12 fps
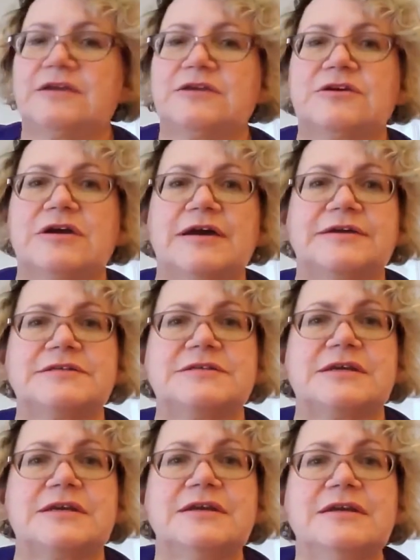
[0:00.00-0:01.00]
you can't
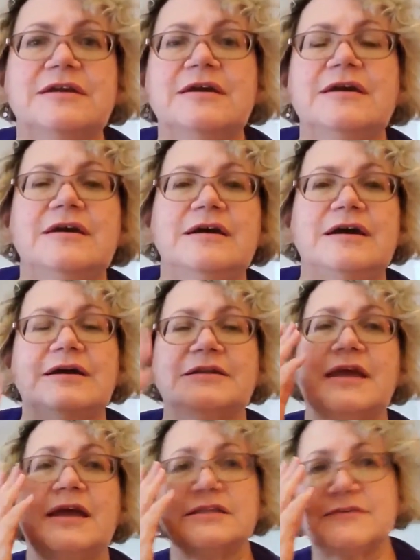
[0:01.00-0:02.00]
see, and
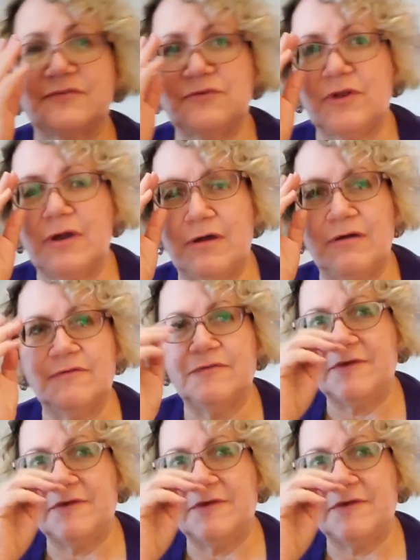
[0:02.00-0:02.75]
that's full of